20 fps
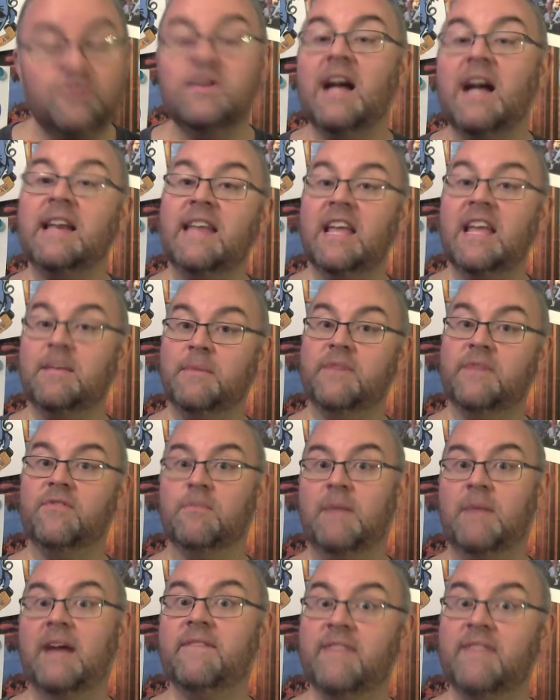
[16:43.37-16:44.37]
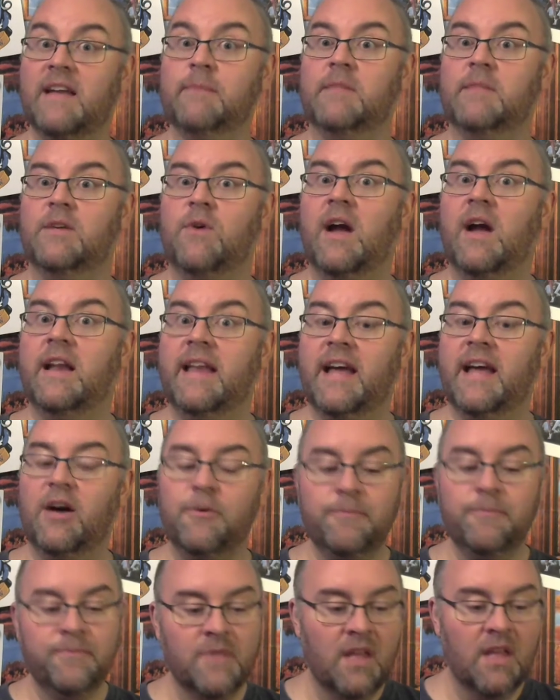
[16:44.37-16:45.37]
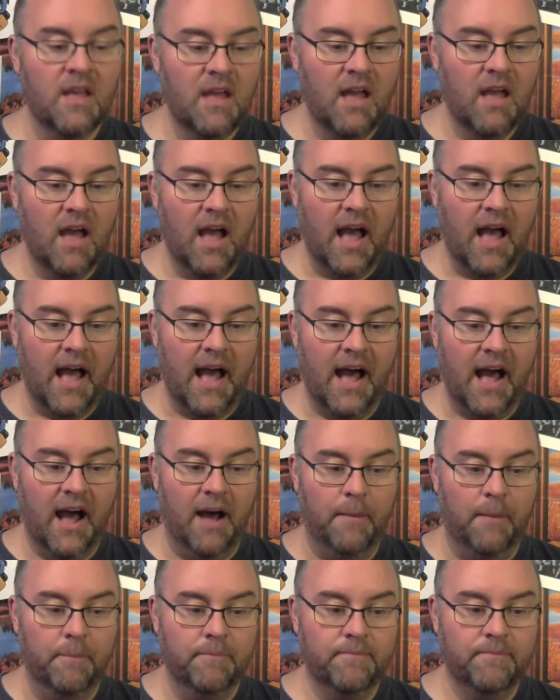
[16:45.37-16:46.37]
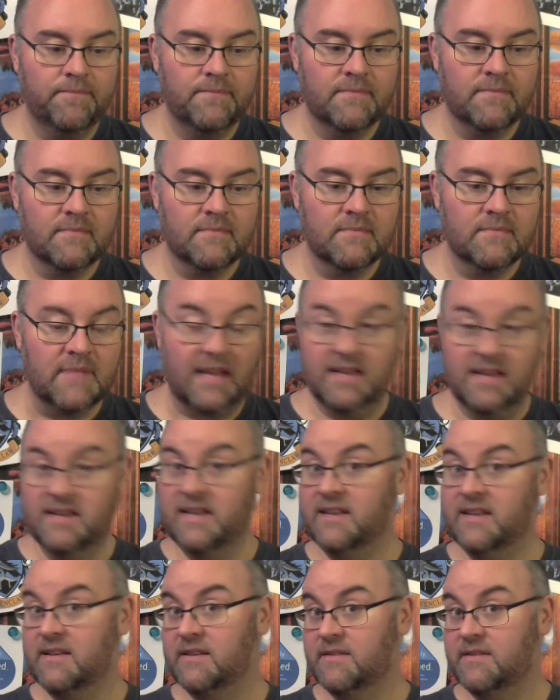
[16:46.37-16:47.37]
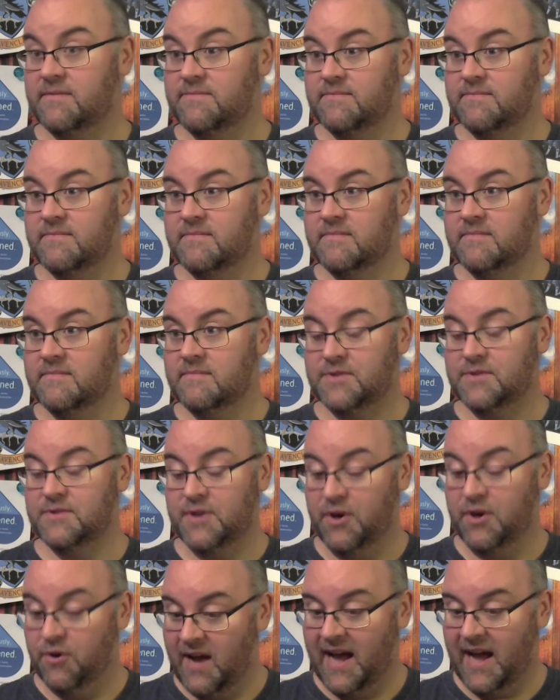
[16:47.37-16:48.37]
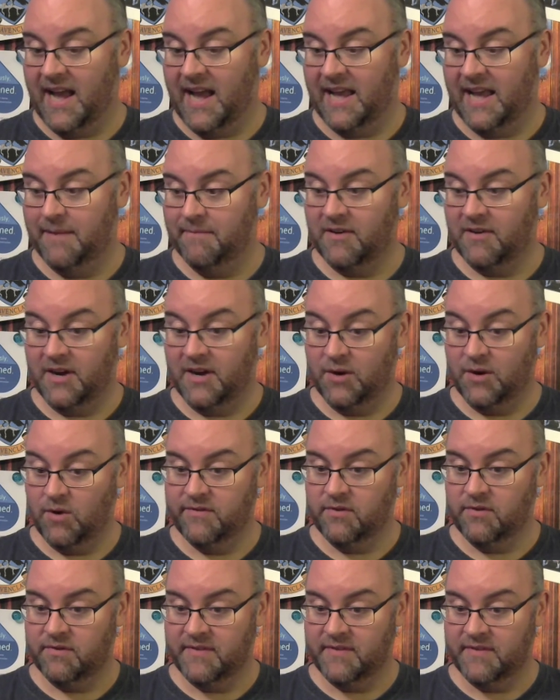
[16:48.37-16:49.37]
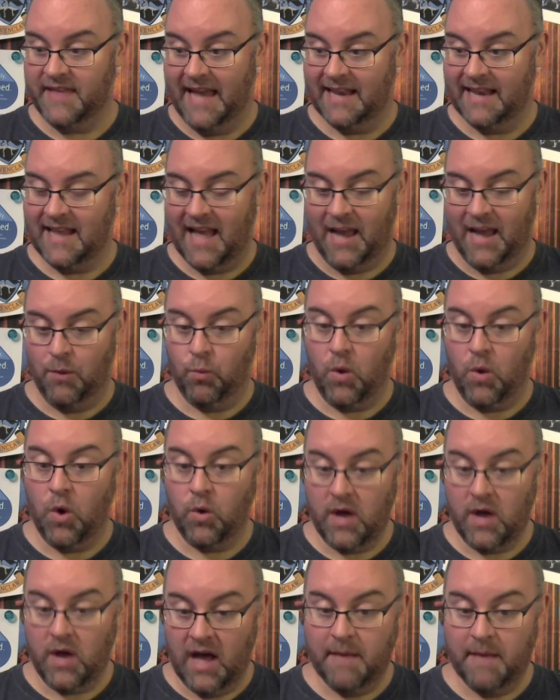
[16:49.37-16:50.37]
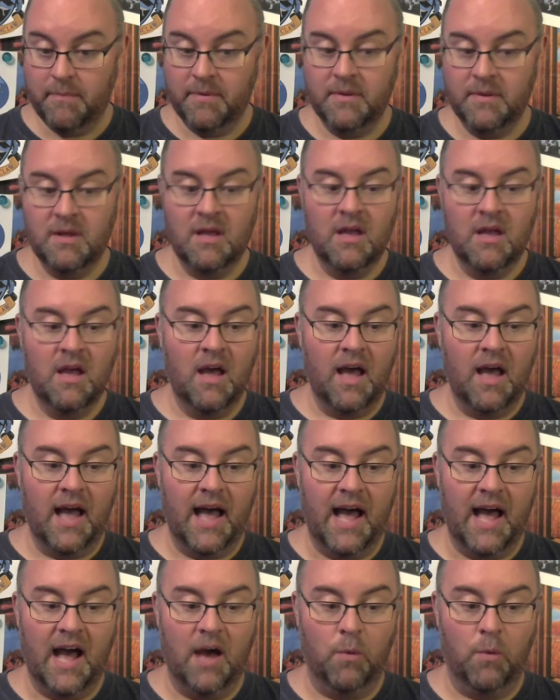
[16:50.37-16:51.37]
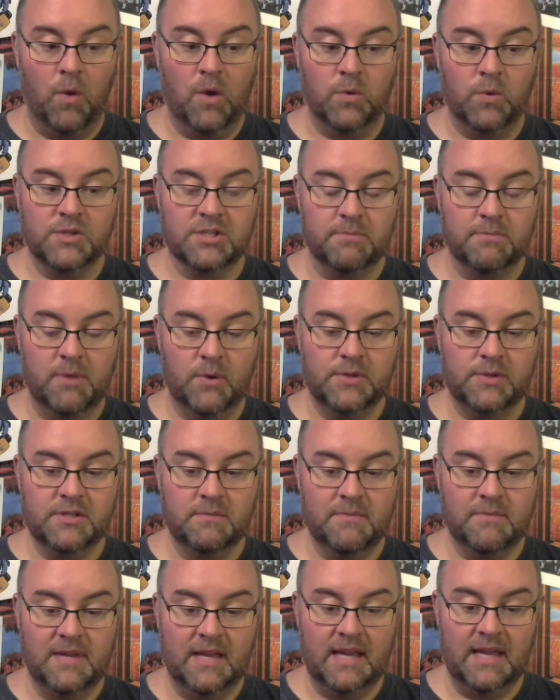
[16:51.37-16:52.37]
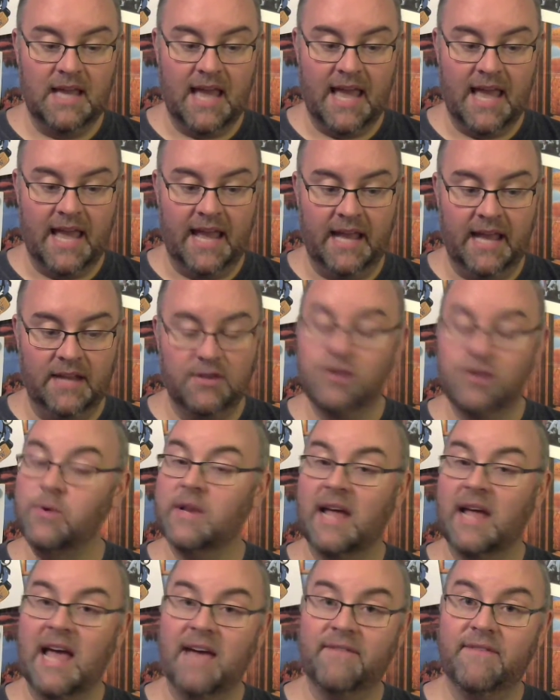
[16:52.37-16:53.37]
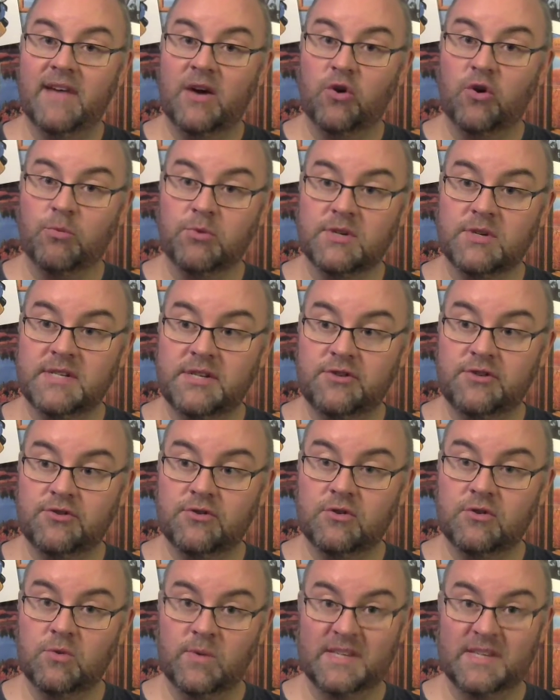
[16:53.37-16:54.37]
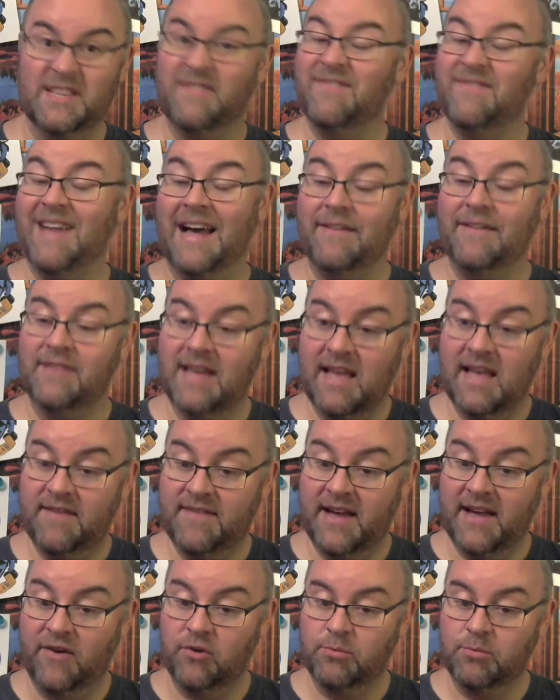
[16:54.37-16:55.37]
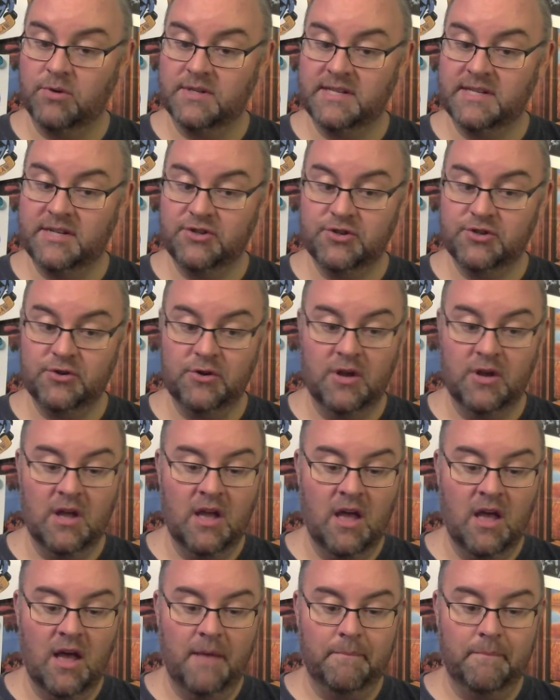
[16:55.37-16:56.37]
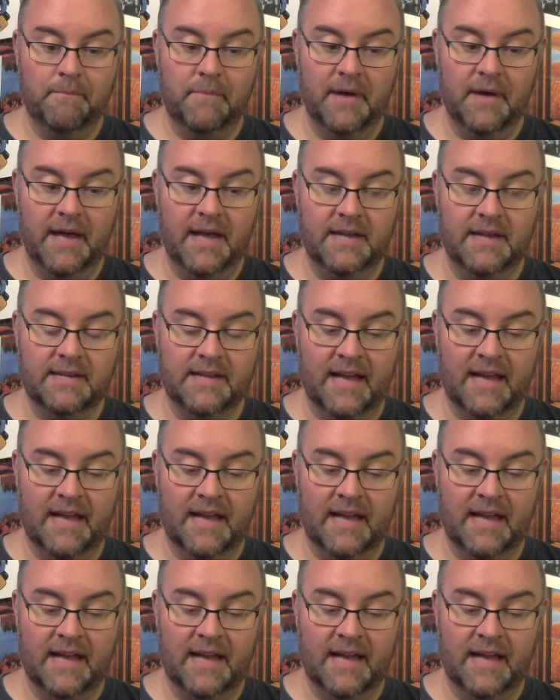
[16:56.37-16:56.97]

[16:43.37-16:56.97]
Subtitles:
take me from my family right now. And he didn't. So I am very grateful for that. I woke up. What was supposed to be a 2.5-hour procedure was a 5.5-hour procedure, but